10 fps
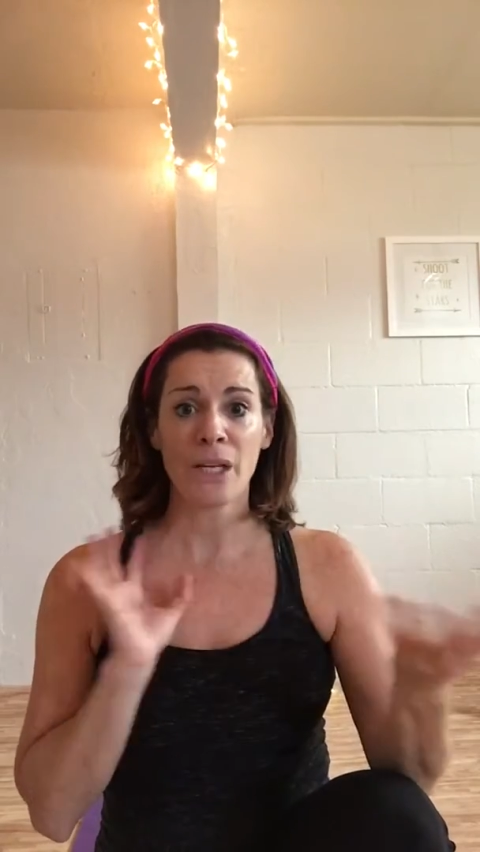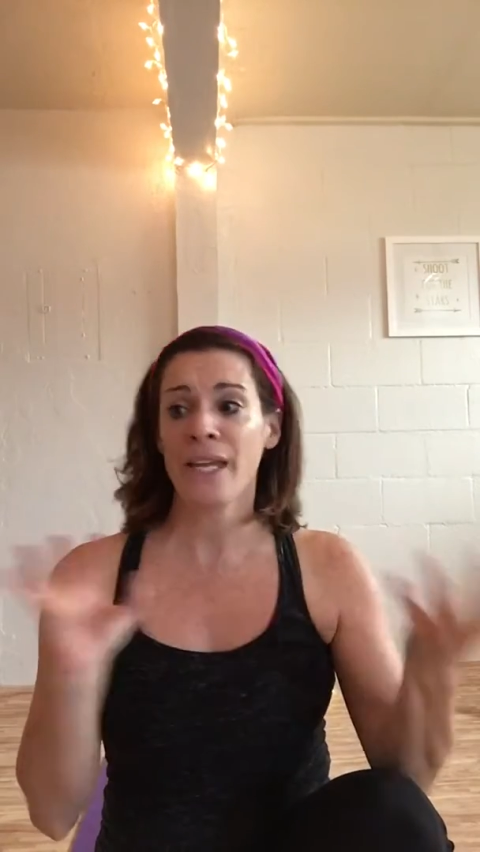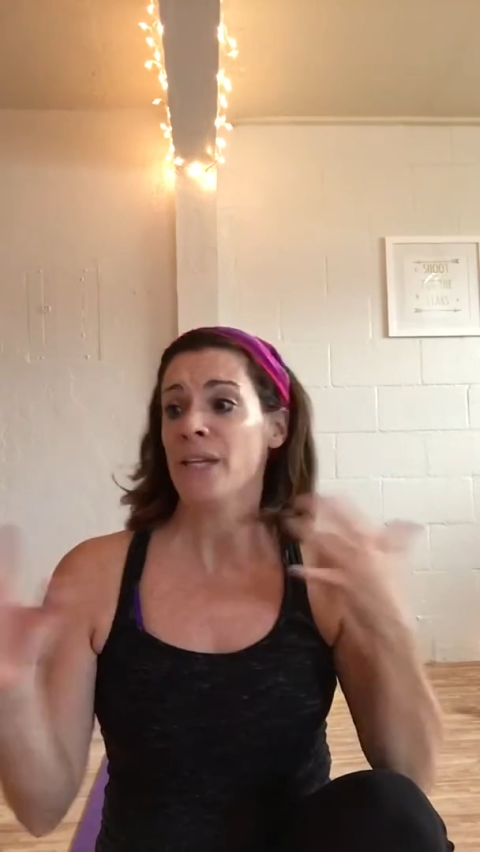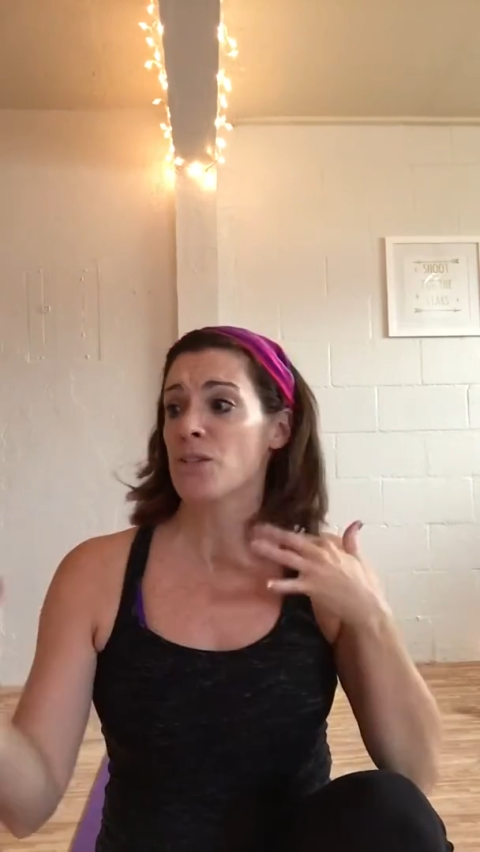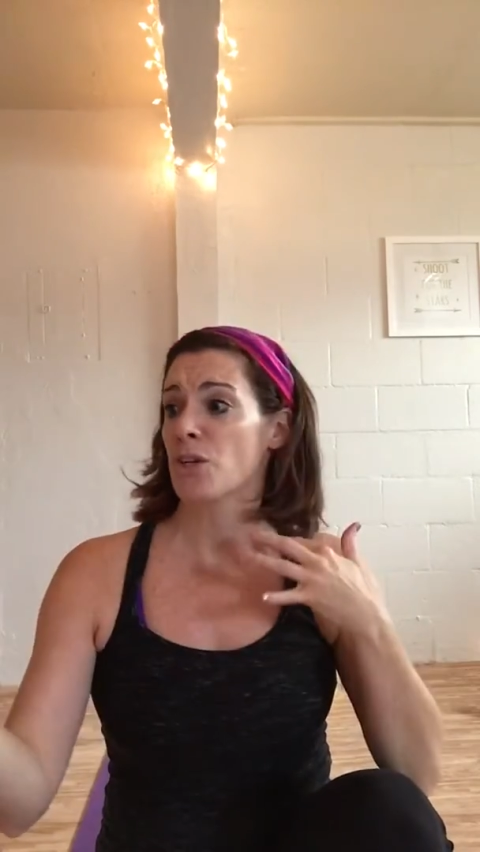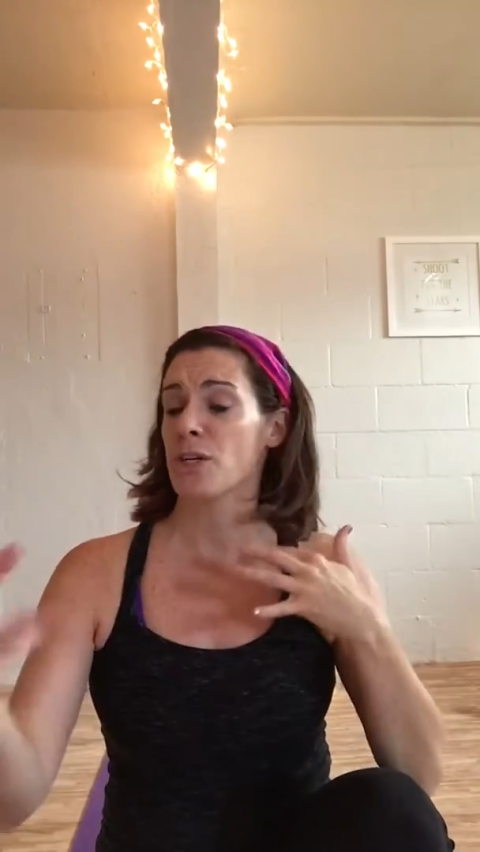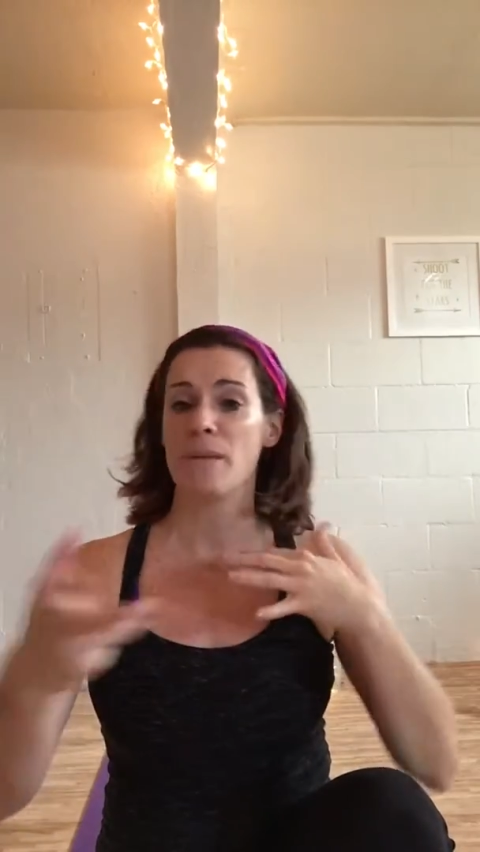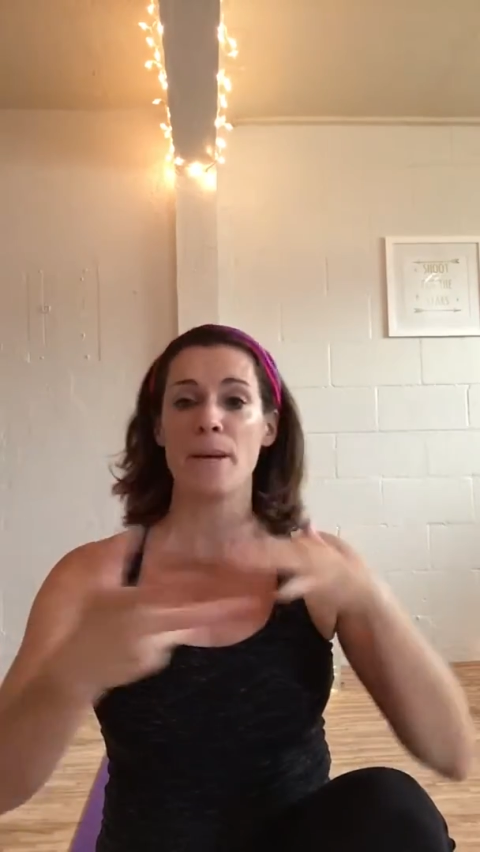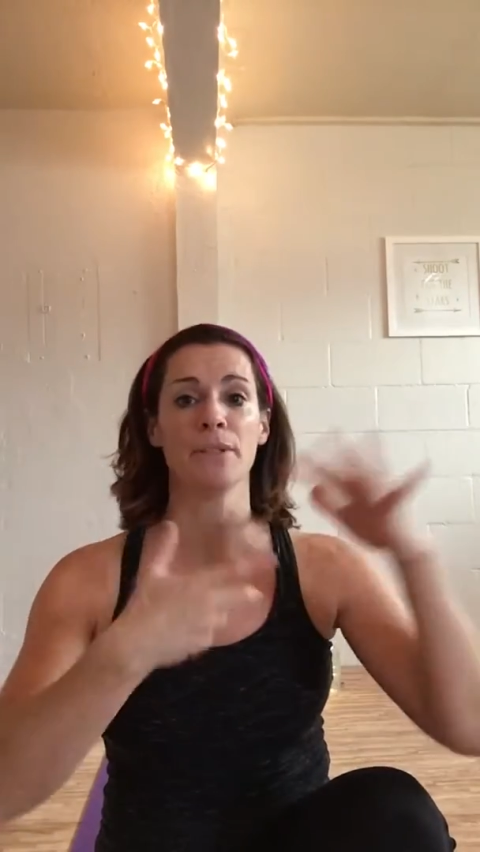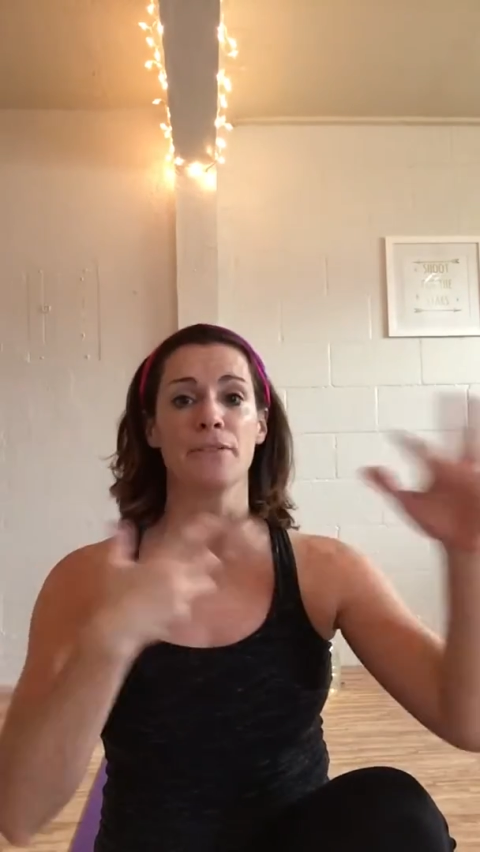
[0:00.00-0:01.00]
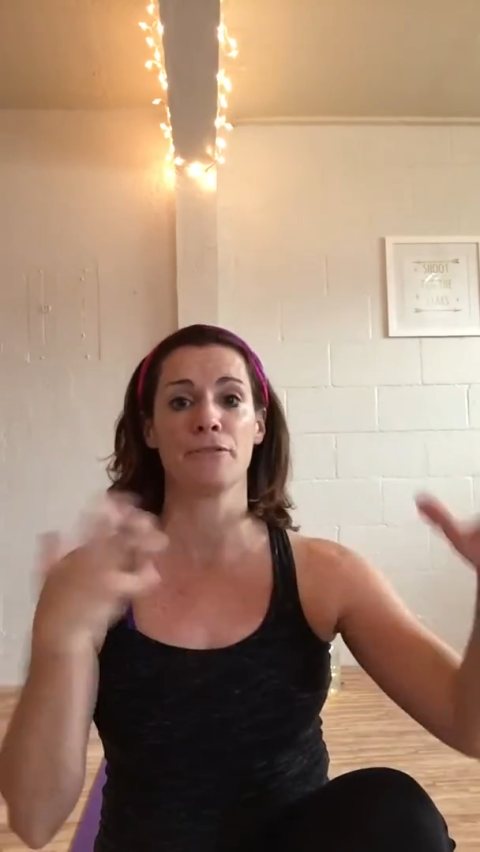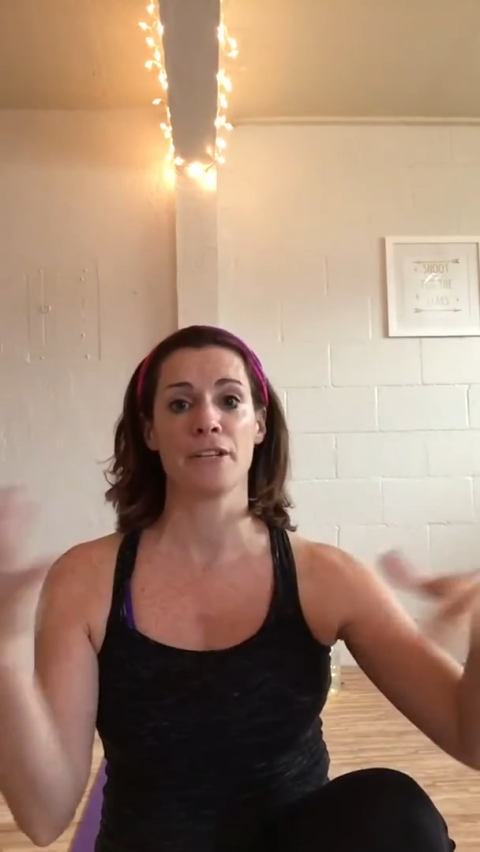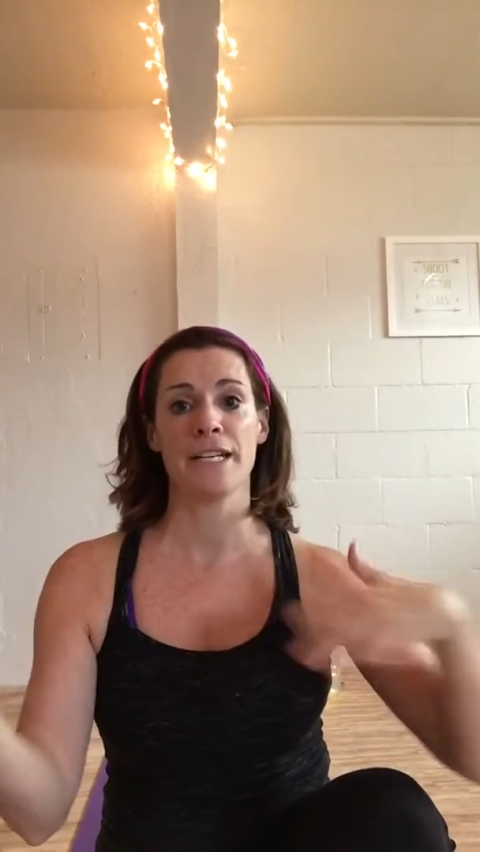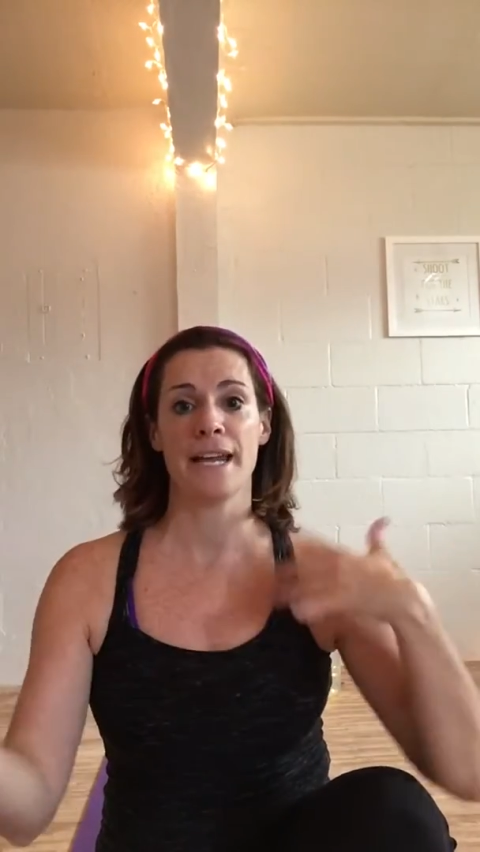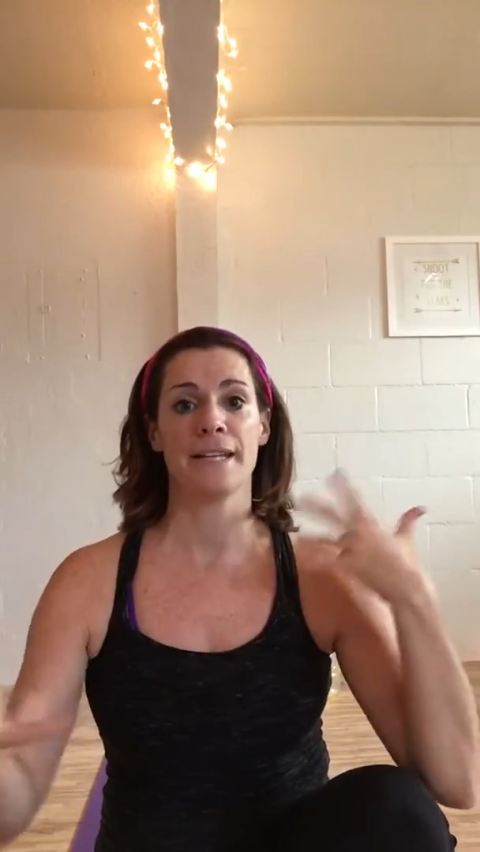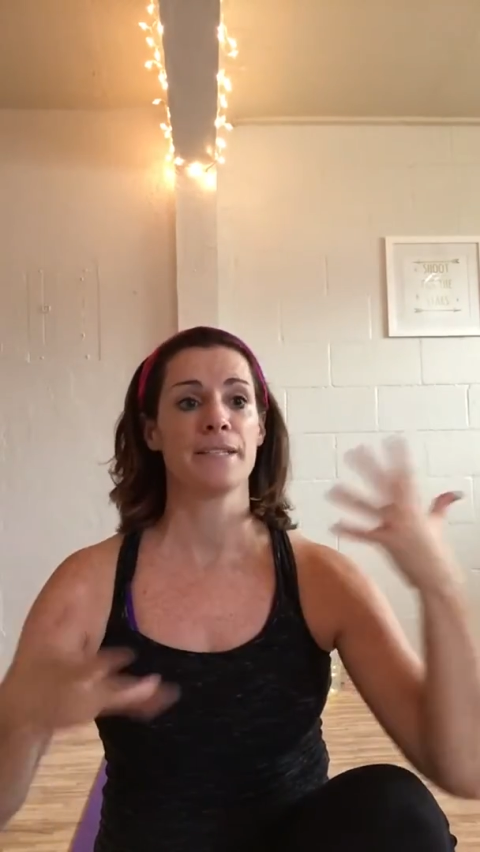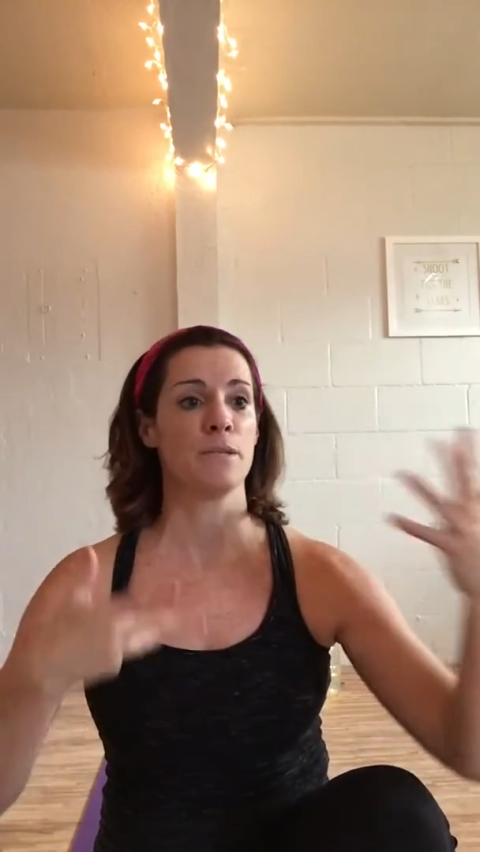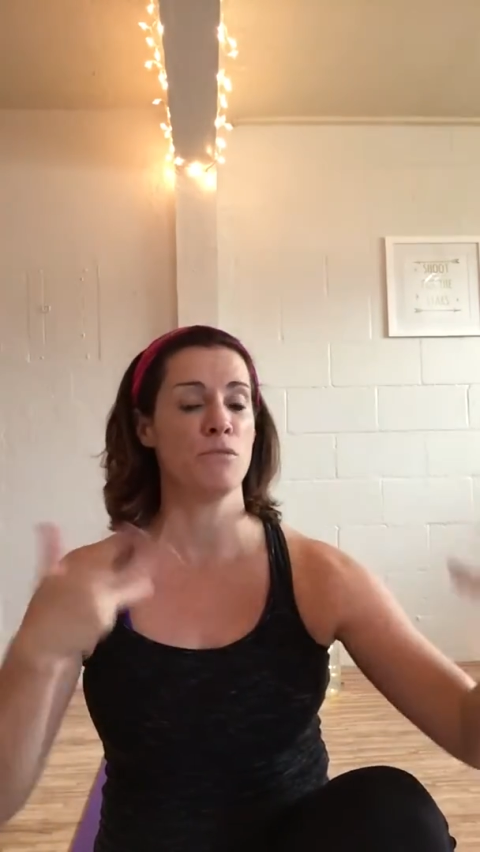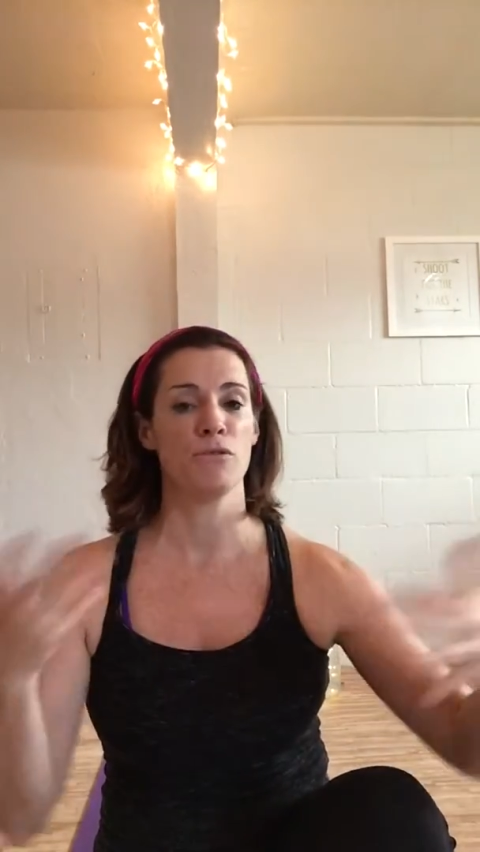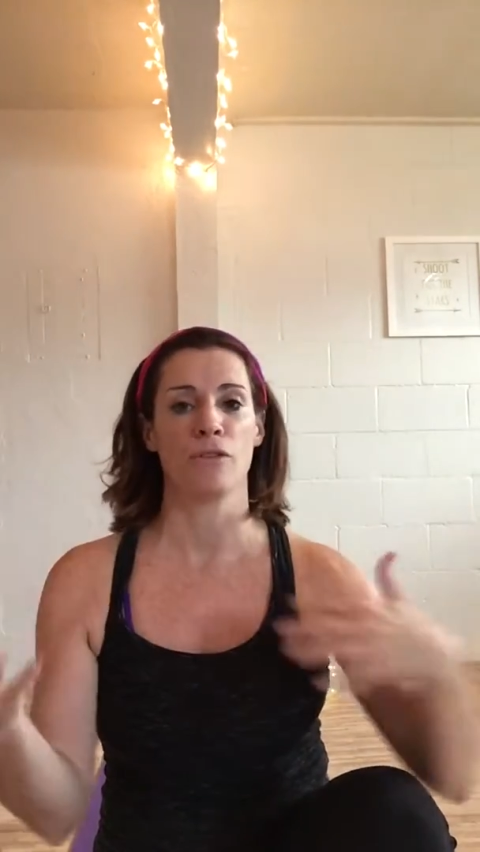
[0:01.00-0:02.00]
Kids are going to be able to free dance
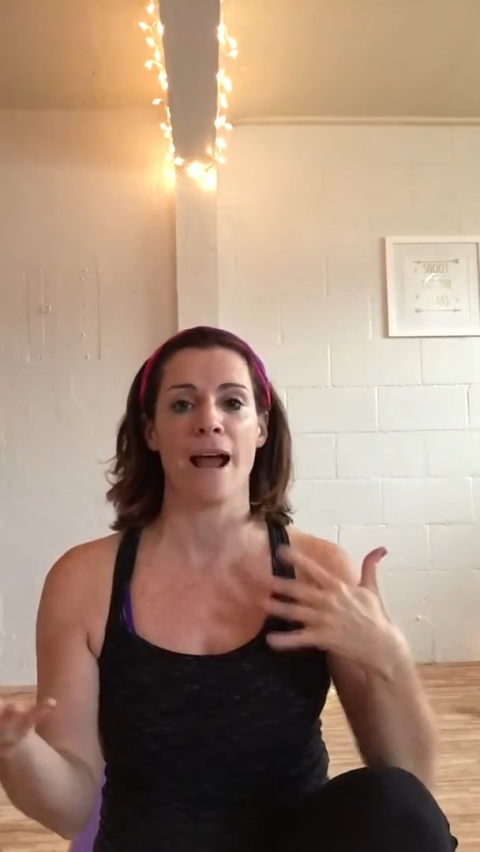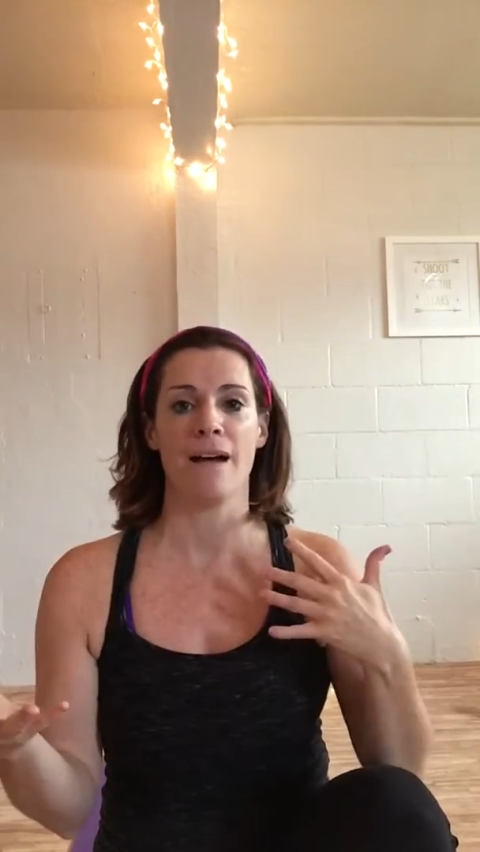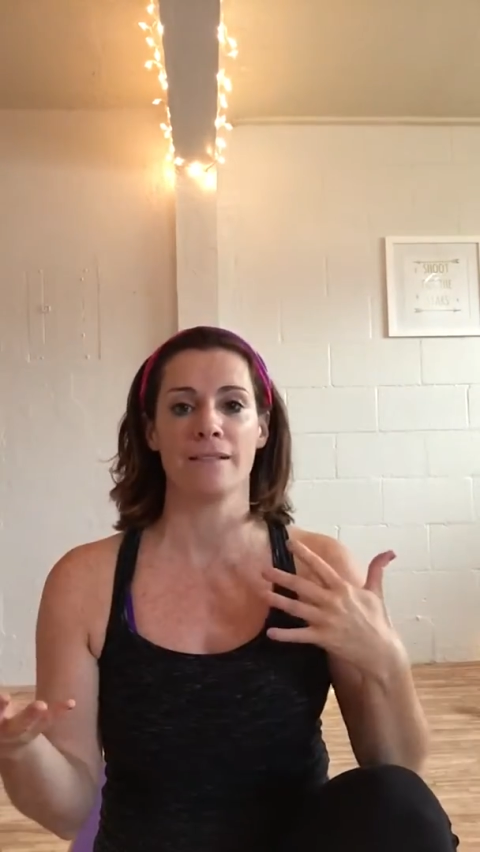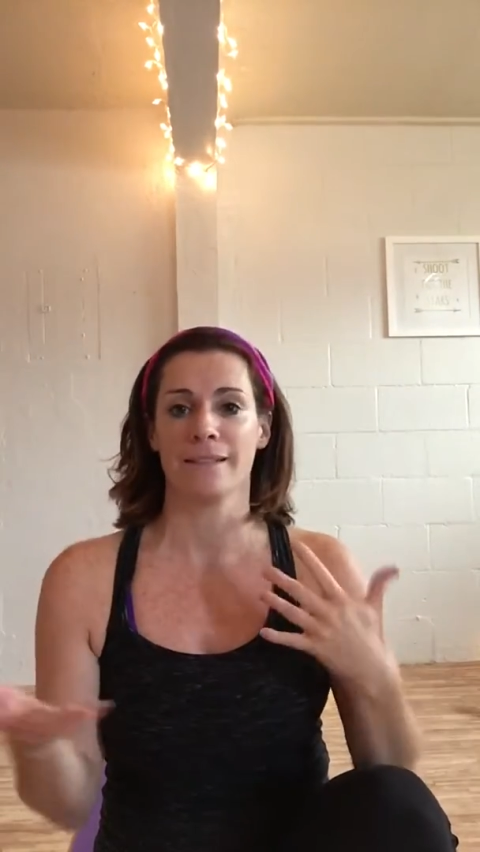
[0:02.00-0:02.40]
and move around,